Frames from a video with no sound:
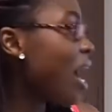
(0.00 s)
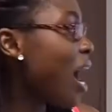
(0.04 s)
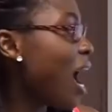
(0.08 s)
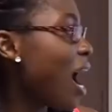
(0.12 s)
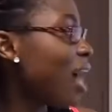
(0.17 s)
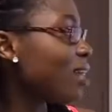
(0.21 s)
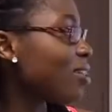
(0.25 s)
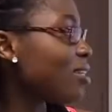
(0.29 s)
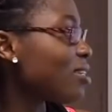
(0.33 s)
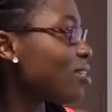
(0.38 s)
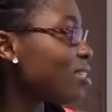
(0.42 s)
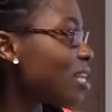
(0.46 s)

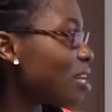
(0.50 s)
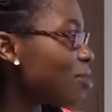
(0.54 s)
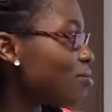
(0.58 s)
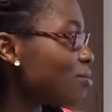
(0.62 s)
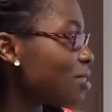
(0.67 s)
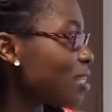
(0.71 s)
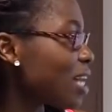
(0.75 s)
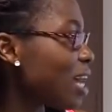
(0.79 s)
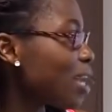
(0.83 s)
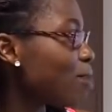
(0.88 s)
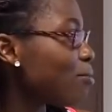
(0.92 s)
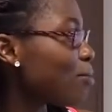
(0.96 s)
At the same
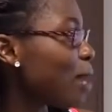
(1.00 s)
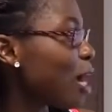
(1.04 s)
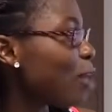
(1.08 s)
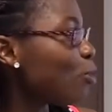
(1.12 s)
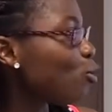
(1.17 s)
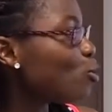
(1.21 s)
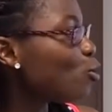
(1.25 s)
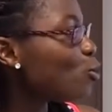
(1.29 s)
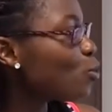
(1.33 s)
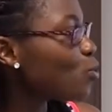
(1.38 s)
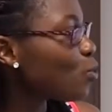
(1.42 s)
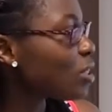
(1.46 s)
time, I
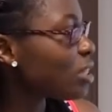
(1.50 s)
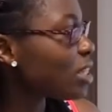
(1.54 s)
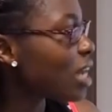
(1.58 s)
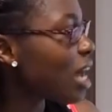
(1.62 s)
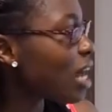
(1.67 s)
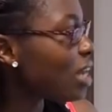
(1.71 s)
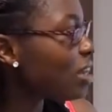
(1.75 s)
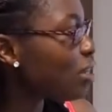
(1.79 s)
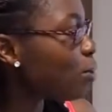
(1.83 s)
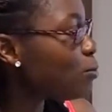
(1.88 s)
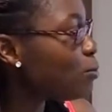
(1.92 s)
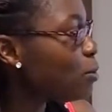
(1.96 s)
don't want
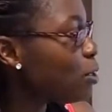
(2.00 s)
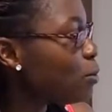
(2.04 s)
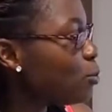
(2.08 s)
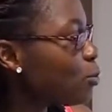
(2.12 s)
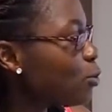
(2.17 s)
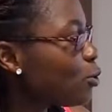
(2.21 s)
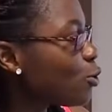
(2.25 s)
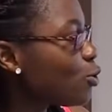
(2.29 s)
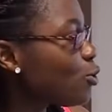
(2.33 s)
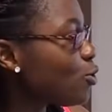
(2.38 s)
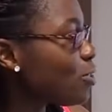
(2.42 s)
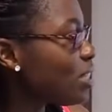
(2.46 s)
other
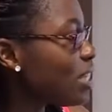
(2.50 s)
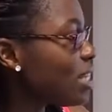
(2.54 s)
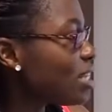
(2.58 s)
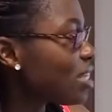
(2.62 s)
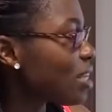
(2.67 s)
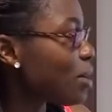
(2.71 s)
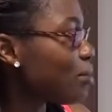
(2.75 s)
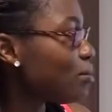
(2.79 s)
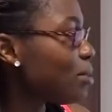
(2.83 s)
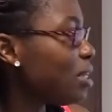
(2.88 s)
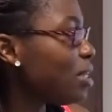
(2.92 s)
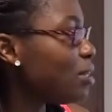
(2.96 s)
people to say
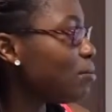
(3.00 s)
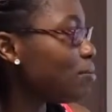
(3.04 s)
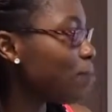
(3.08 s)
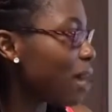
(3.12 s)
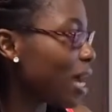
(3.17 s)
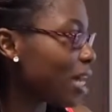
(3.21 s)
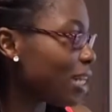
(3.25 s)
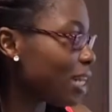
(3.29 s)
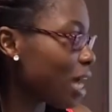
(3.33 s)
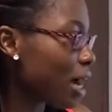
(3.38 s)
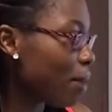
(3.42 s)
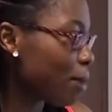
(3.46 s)
something
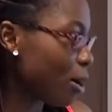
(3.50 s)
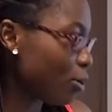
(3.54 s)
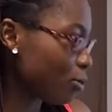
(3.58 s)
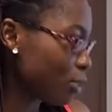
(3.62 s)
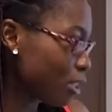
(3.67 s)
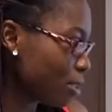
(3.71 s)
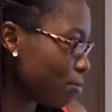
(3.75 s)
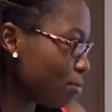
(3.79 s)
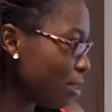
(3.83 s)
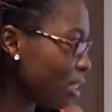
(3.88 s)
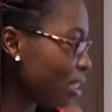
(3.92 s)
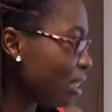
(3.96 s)
bad
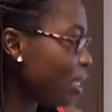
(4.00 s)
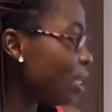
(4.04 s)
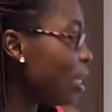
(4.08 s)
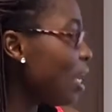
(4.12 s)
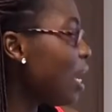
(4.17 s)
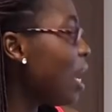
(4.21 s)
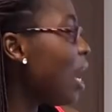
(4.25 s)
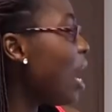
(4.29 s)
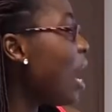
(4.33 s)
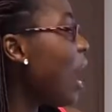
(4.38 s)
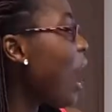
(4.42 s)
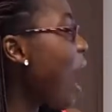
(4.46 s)
about me.
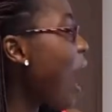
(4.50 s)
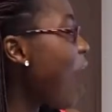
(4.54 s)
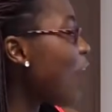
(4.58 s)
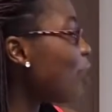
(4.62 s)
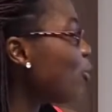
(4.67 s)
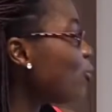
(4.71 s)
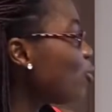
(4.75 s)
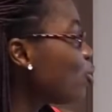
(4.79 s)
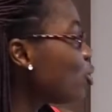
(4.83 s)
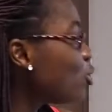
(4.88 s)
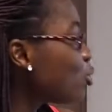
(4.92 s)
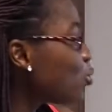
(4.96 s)
I
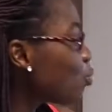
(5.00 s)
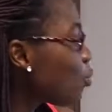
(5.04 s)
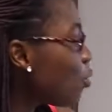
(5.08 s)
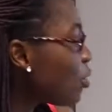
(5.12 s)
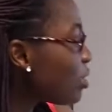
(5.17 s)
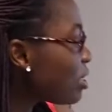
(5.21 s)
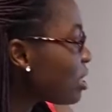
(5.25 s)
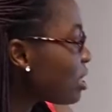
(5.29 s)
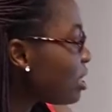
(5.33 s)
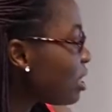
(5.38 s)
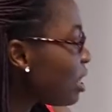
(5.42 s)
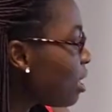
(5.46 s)
don't
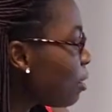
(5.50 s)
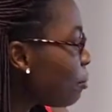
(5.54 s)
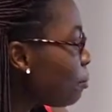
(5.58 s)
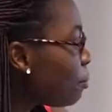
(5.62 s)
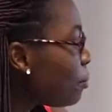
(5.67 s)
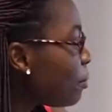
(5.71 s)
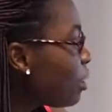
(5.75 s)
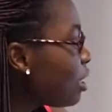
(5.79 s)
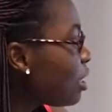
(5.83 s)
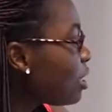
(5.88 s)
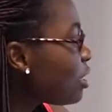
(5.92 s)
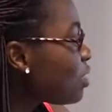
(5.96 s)
want
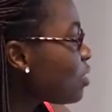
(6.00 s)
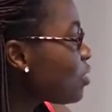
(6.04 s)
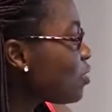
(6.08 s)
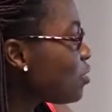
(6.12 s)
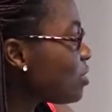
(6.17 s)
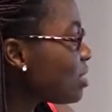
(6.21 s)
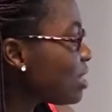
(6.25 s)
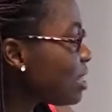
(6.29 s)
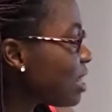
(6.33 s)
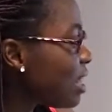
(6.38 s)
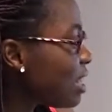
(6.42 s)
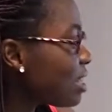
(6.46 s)
them to
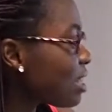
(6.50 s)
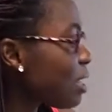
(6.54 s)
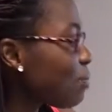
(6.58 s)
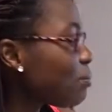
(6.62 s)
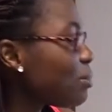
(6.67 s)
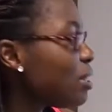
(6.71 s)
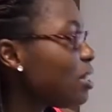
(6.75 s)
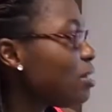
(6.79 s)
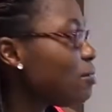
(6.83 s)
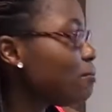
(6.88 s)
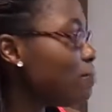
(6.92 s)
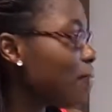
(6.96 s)
say
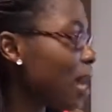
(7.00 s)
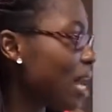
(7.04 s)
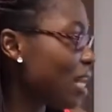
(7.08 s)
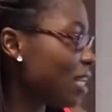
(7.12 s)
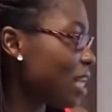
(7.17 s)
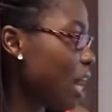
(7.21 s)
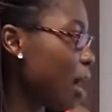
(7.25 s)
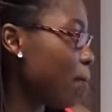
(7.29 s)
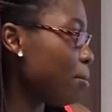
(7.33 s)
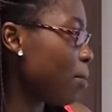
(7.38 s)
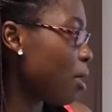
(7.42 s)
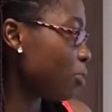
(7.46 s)
something bad
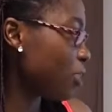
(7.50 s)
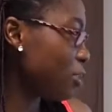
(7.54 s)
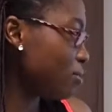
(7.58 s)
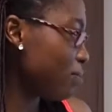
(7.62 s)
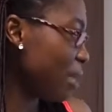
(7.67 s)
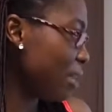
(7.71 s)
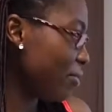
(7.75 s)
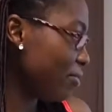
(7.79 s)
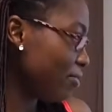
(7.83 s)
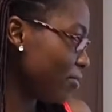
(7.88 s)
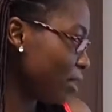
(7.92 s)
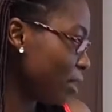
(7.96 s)
about
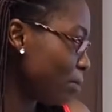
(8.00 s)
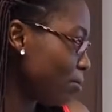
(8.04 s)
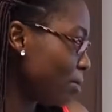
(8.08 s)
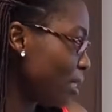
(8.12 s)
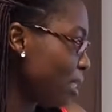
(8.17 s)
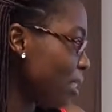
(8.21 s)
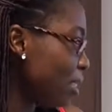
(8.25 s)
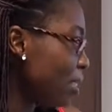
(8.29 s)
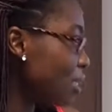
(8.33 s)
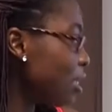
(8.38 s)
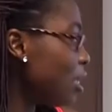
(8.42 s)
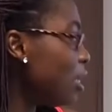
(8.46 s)
my family.